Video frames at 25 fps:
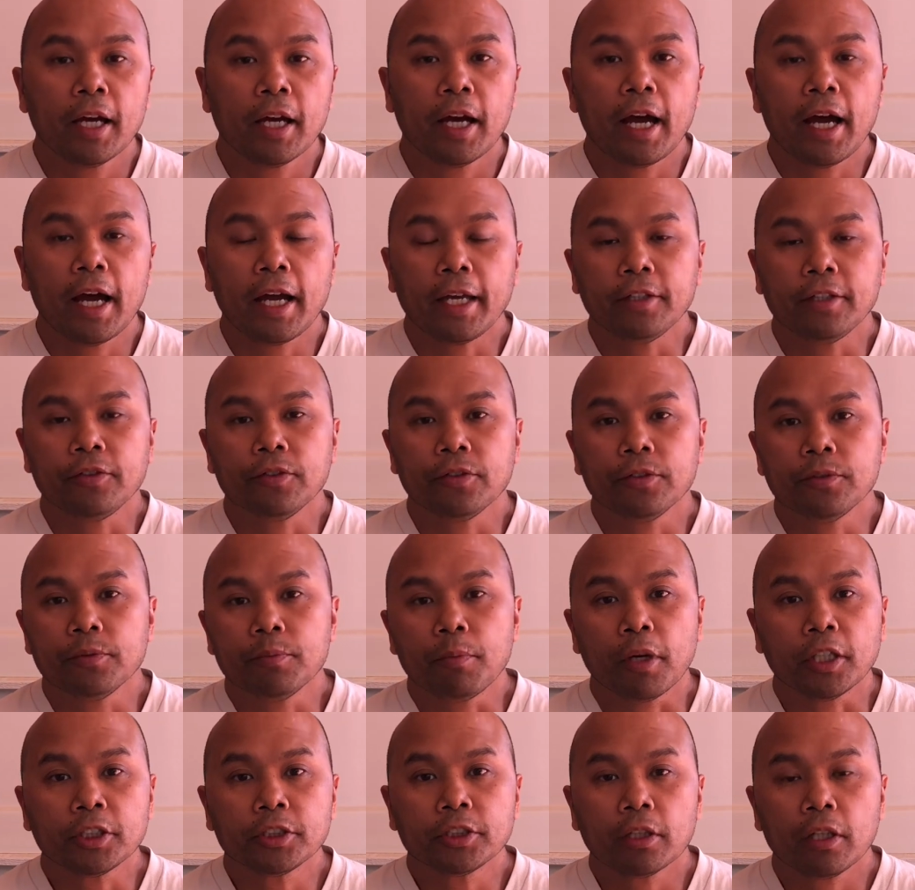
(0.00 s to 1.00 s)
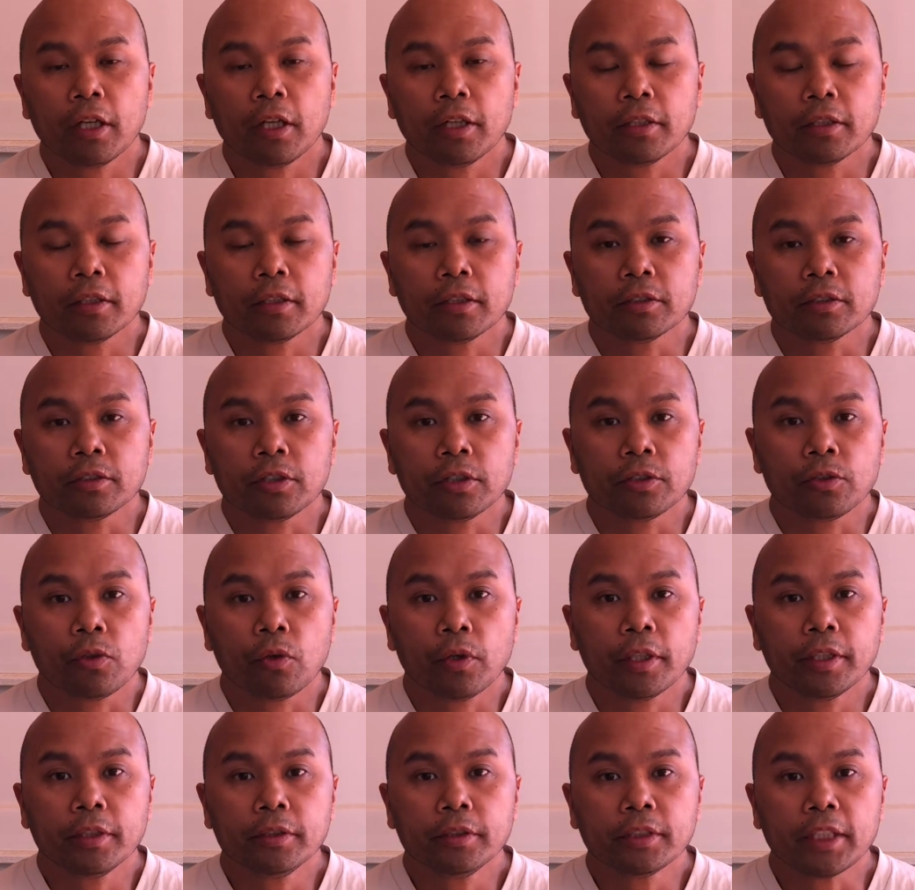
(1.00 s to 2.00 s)
I do martial art
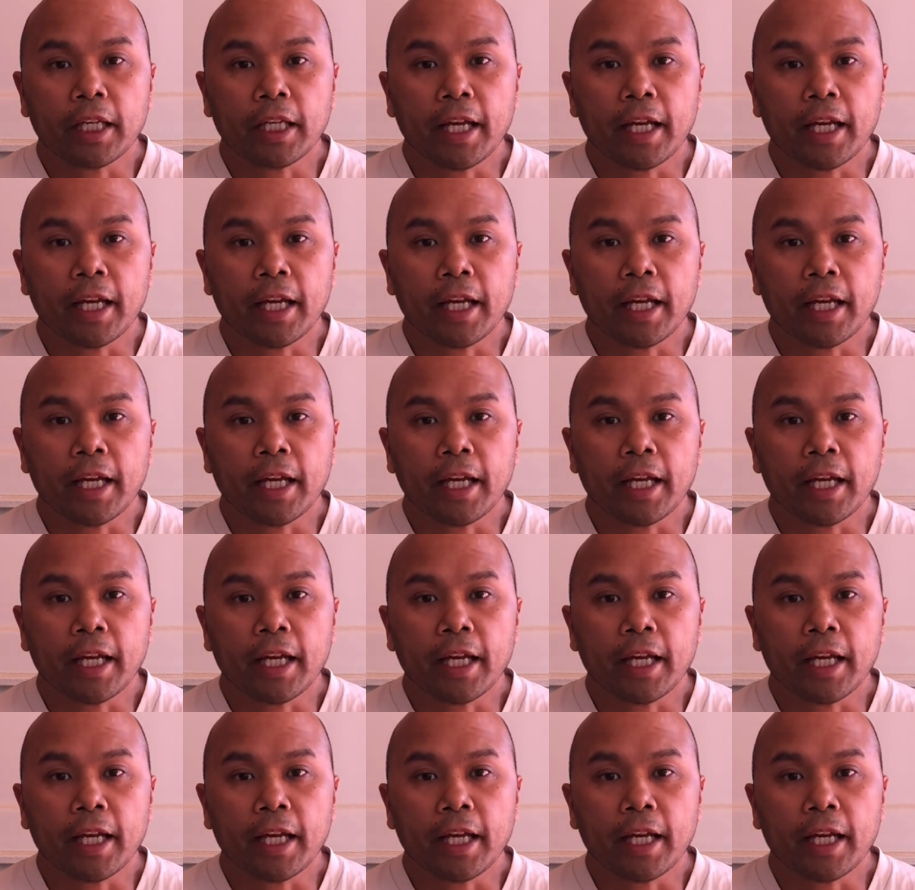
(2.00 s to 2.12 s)
tutorials